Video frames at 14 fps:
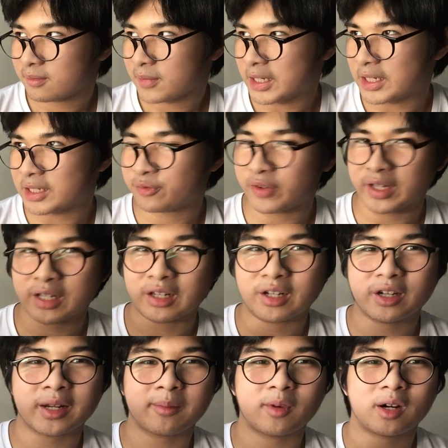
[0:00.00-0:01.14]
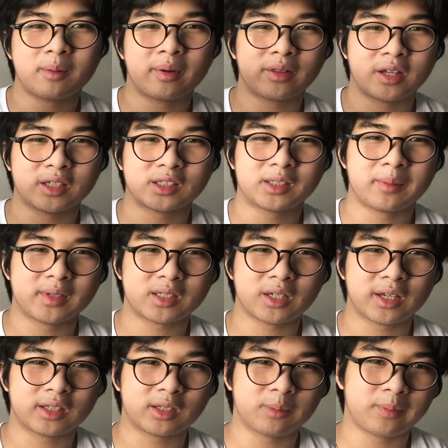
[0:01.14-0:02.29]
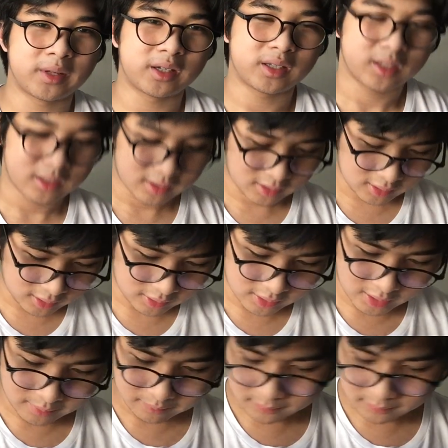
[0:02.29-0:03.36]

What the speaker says: it's fun learning more about the instruments you get to play. So yeah,